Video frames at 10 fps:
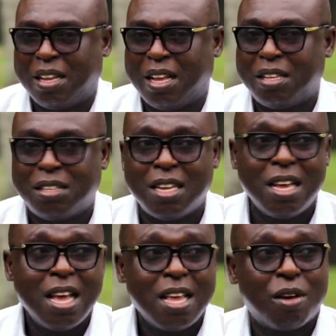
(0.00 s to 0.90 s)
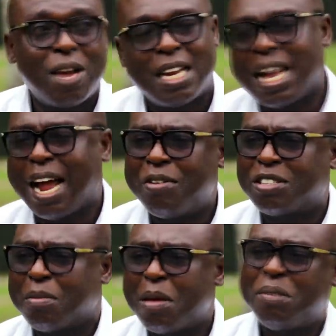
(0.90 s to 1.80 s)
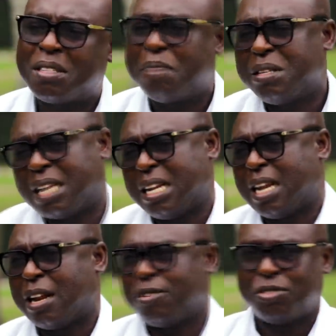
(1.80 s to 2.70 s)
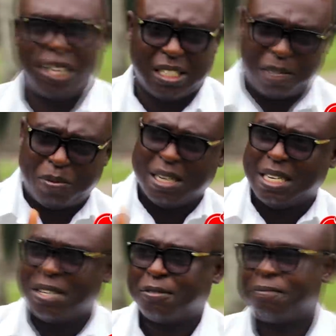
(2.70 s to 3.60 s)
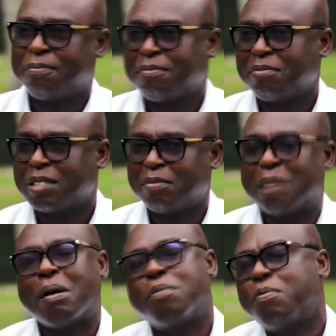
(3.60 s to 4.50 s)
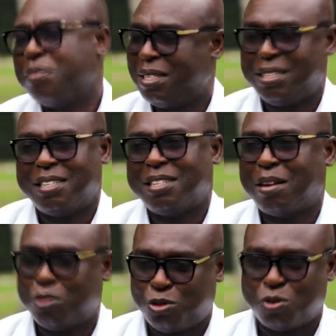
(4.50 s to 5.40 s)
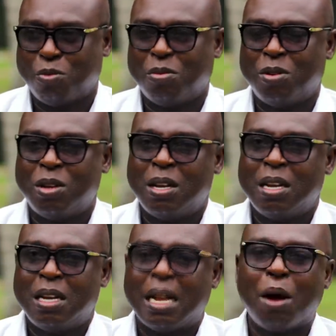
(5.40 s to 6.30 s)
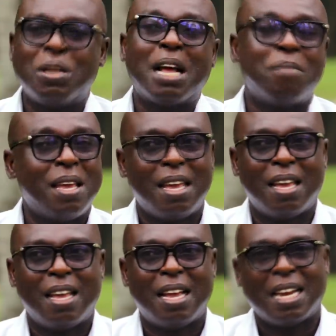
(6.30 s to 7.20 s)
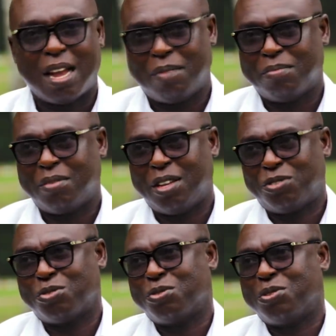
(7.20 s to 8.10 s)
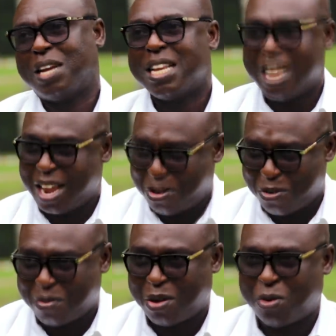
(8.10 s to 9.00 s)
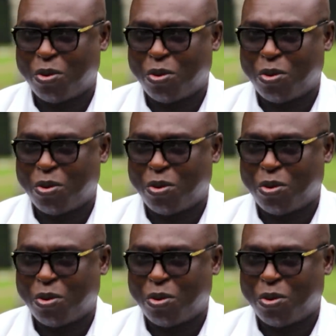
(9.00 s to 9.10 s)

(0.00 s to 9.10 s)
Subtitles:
And see, you're quite an address, I may be said beside here and also a chaplain. But my community, I'm so. Now, when you are me, and I'm so a year a dreamer,